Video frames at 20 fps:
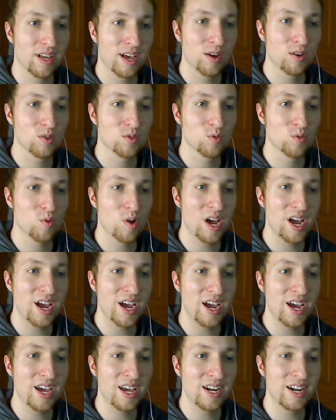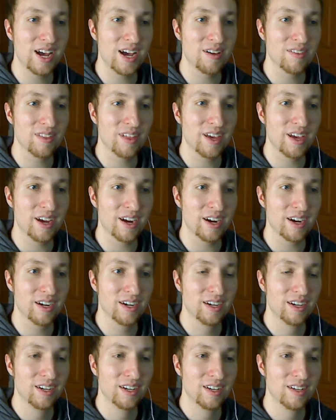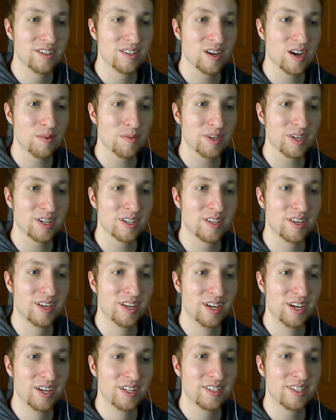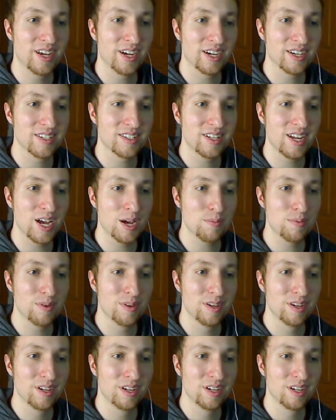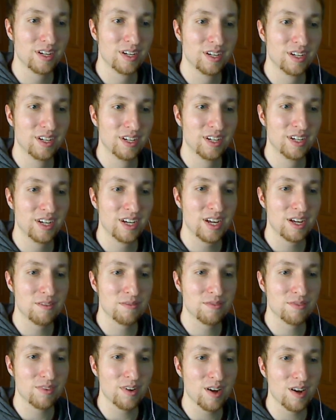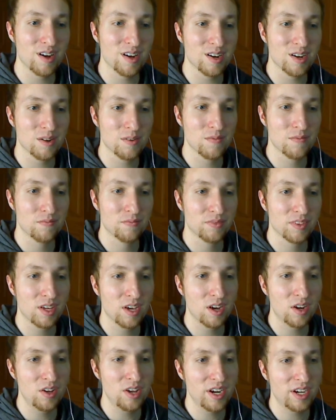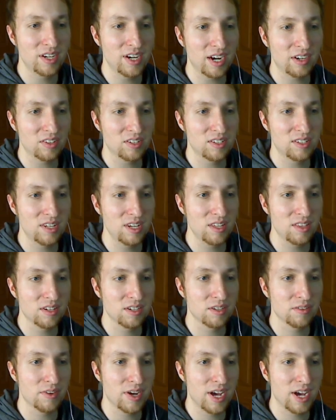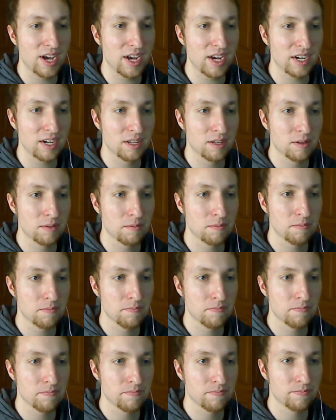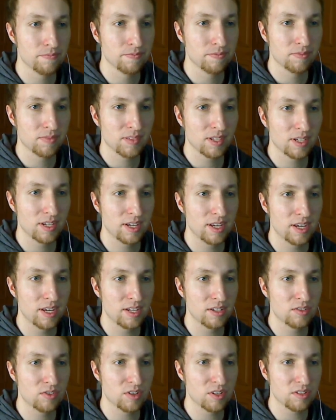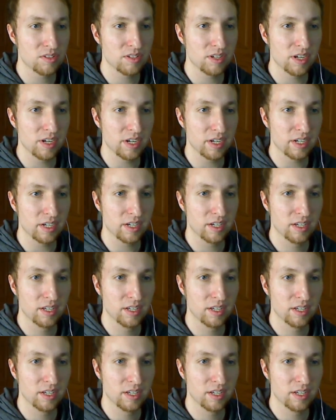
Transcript: I was way down there. So I'm gonna take a step and fall. Oh, you can actually see the divide. Interesting.